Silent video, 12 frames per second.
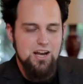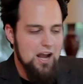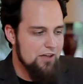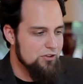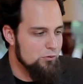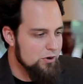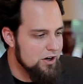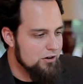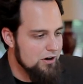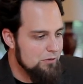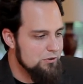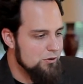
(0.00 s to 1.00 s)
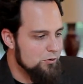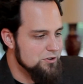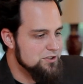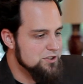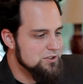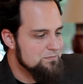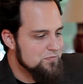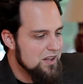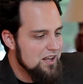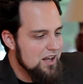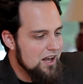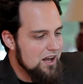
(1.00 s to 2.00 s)
out there running around with horses.
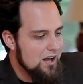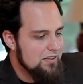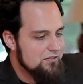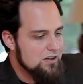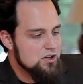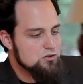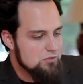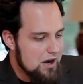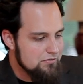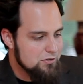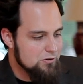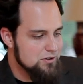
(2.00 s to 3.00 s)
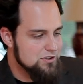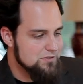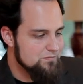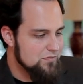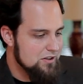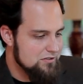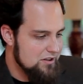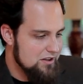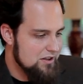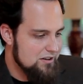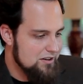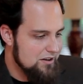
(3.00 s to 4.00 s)
Uh, they've got a draft horse,
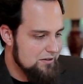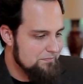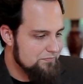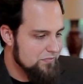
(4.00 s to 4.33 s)
and um,